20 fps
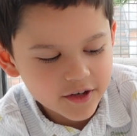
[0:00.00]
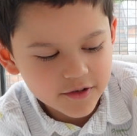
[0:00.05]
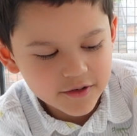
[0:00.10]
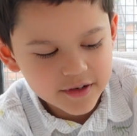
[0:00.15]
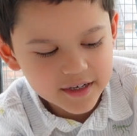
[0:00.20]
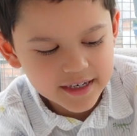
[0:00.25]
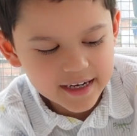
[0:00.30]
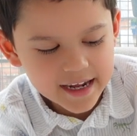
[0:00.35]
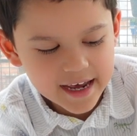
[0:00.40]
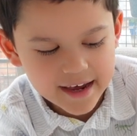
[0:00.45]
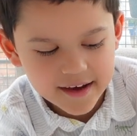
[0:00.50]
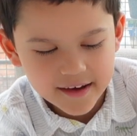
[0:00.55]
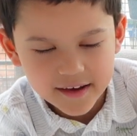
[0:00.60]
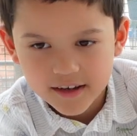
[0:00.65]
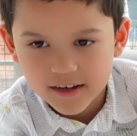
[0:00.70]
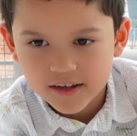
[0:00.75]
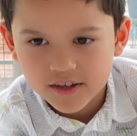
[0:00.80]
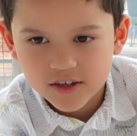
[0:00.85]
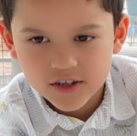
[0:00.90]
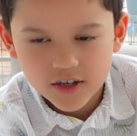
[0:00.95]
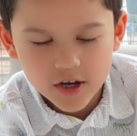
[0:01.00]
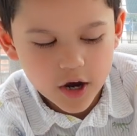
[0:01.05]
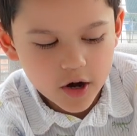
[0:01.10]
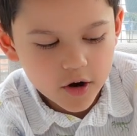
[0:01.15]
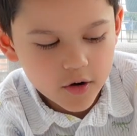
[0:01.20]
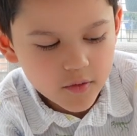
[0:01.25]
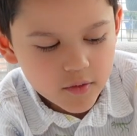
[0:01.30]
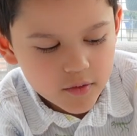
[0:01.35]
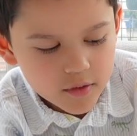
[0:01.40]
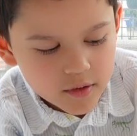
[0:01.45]
do today.
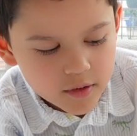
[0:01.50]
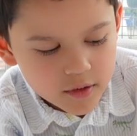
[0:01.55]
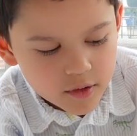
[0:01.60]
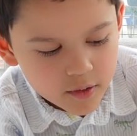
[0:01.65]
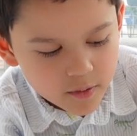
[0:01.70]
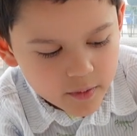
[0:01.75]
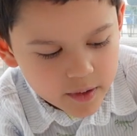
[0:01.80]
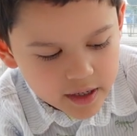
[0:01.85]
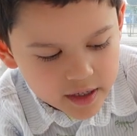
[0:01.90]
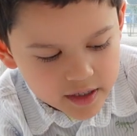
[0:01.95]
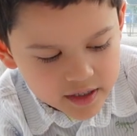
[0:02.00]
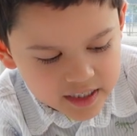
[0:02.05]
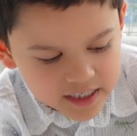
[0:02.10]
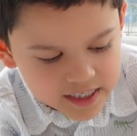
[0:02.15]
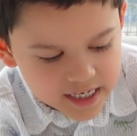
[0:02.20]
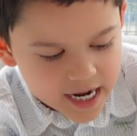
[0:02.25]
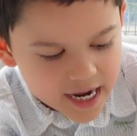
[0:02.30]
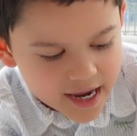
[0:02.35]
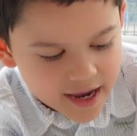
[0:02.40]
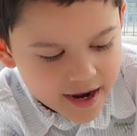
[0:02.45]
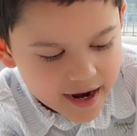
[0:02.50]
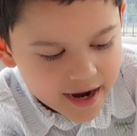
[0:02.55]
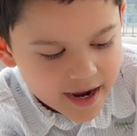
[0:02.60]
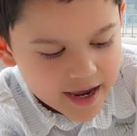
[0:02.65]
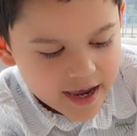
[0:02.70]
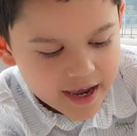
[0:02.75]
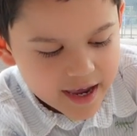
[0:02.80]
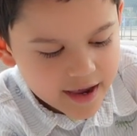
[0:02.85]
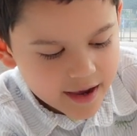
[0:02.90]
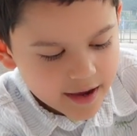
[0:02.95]
So we're staying
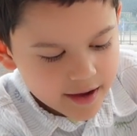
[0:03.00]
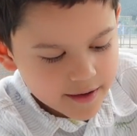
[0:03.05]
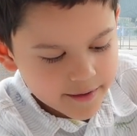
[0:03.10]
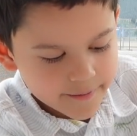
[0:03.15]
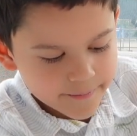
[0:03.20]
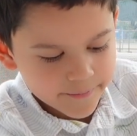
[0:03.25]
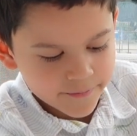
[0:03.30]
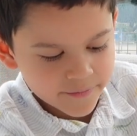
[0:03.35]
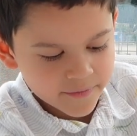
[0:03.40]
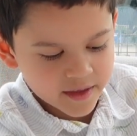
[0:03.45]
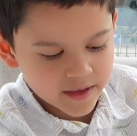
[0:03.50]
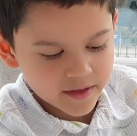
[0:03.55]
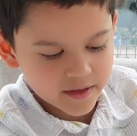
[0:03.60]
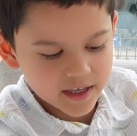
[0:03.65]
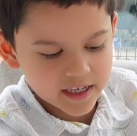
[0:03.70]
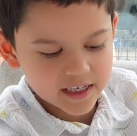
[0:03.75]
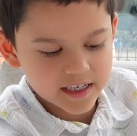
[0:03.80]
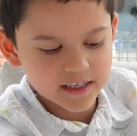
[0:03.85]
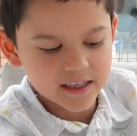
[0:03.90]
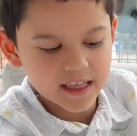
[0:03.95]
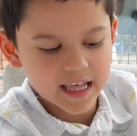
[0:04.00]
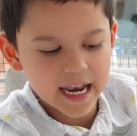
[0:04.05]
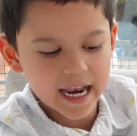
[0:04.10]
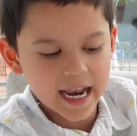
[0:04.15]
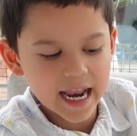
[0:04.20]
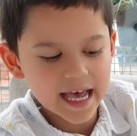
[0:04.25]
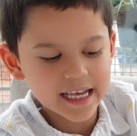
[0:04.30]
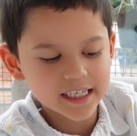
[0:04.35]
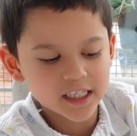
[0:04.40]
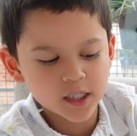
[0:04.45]
here. This is the
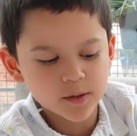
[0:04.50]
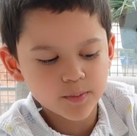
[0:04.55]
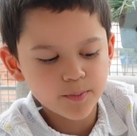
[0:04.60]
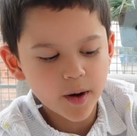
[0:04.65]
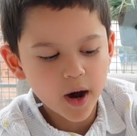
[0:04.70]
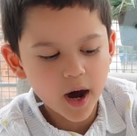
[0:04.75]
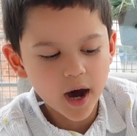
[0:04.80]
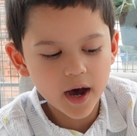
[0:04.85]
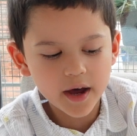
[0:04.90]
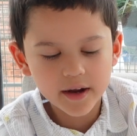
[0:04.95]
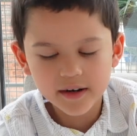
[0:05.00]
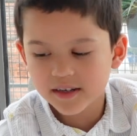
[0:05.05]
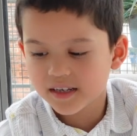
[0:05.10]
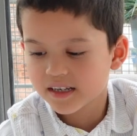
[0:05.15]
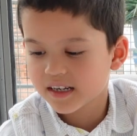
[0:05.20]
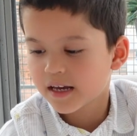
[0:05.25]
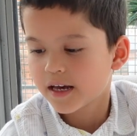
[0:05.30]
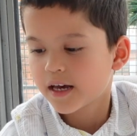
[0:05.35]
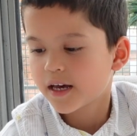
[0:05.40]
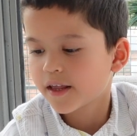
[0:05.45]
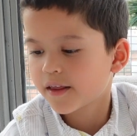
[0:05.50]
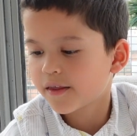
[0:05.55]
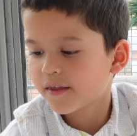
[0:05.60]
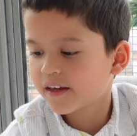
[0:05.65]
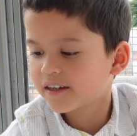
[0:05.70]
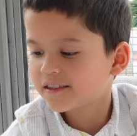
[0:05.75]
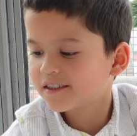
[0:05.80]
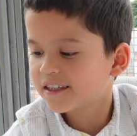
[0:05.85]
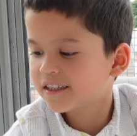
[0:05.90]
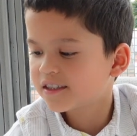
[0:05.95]
last part.
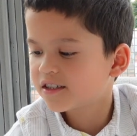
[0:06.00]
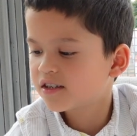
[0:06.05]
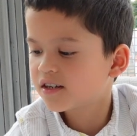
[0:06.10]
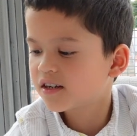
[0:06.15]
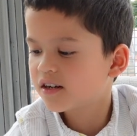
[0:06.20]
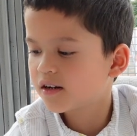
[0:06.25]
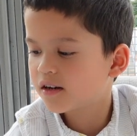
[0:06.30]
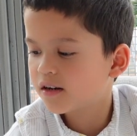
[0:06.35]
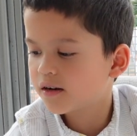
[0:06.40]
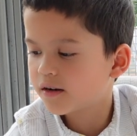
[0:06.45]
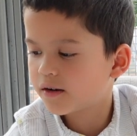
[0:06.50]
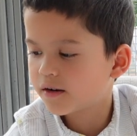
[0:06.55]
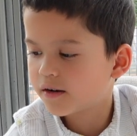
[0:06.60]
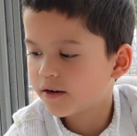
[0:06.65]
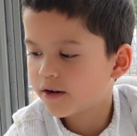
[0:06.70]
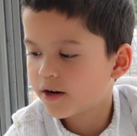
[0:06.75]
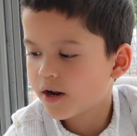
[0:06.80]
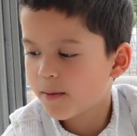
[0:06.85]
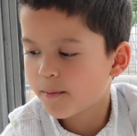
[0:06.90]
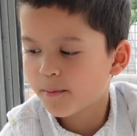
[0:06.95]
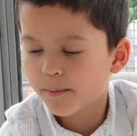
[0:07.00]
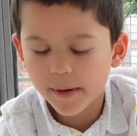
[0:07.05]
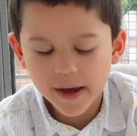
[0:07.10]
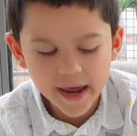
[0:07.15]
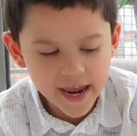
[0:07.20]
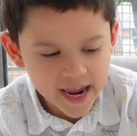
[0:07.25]
This is number